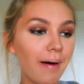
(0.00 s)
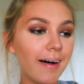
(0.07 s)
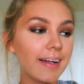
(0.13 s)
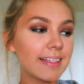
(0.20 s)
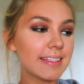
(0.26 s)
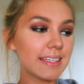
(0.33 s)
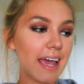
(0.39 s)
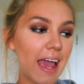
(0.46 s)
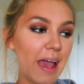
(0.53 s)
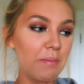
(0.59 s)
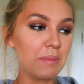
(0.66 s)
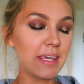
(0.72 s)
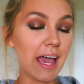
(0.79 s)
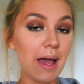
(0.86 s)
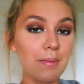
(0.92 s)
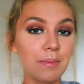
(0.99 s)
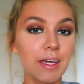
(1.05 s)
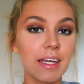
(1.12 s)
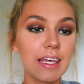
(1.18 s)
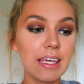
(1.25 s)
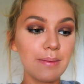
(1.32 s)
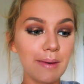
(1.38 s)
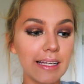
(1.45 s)
but um, yeah I'm
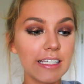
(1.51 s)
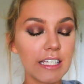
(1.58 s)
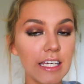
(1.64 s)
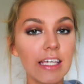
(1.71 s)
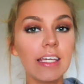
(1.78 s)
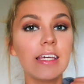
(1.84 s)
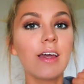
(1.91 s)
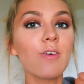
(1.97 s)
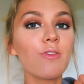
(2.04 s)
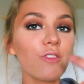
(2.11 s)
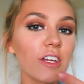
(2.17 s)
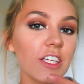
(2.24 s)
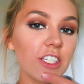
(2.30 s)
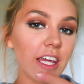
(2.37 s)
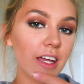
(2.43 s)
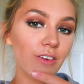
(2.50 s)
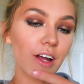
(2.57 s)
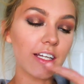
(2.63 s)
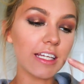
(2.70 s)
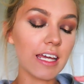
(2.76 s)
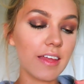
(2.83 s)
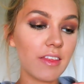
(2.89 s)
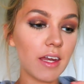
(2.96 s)
gonna eat my tea finish getting
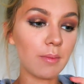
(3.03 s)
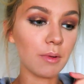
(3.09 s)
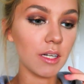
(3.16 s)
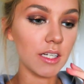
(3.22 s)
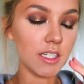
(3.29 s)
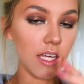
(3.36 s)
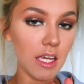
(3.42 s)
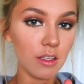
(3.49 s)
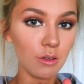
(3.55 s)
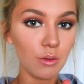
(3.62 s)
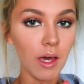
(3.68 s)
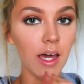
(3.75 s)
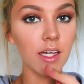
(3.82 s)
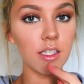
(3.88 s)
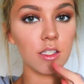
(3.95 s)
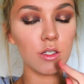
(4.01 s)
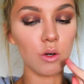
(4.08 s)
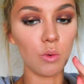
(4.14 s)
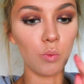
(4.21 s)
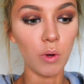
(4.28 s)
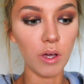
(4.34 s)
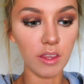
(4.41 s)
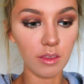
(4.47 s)
ready and then I'm gonna take you guys
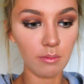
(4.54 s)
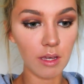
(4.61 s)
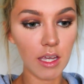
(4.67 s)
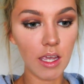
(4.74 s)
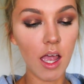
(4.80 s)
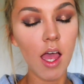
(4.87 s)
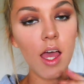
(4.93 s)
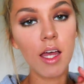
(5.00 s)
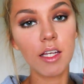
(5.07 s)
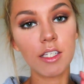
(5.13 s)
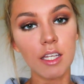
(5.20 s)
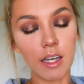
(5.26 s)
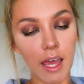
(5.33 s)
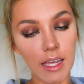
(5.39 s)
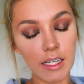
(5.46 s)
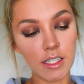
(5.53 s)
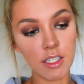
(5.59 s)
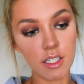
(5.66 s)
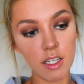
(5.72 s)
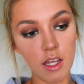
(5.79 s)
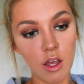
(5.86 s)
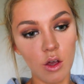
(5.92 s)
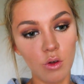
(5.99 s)
with me
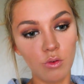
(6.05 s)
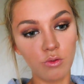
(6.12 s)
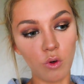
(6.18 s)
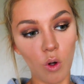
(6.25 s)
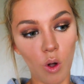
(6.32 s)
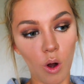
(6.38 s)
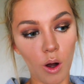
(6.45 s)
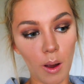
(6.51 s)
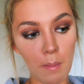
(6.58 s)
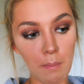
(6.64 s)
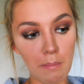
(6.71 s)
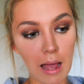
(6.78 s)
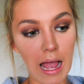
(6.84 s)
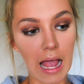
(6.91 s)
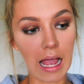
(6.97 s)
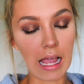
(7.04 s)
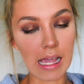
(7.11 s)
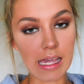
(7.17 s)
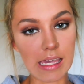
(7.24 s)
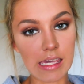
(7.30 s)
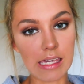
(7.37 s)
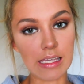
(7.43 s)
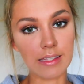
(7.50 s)
tonight for
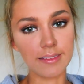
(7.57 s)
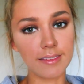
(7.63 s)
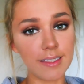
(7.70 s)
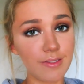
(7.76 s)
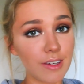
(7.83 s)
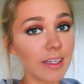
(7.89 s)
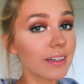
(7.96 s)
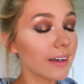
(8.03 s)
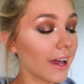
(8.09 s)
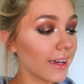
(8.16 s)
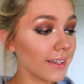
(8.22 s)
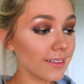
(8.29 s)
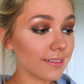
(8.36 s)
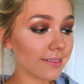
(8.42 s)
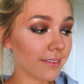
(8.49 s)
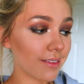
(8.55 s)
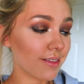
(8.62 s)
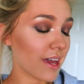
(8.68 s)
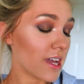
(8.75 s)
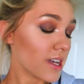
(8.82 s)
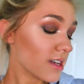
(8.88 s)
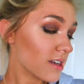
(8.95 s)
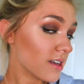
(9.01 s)
my leaving night
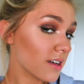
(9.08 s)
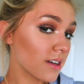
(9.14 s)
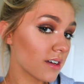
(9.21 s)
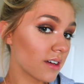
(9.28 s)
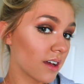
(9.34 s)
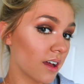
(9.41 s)
thing.